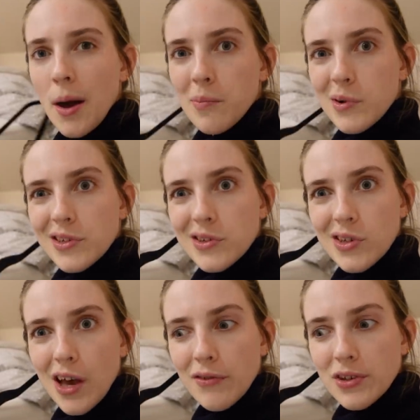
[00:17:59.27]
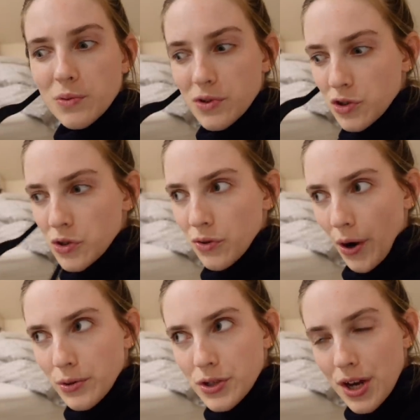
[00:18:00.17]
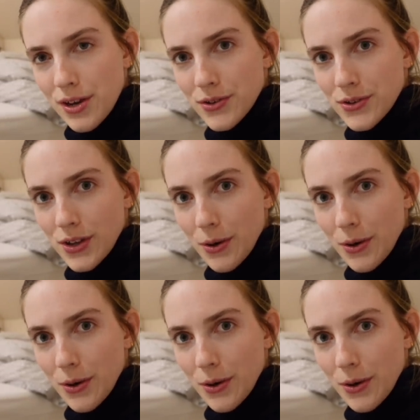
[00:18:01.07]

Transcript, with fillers: but the service was atrocious.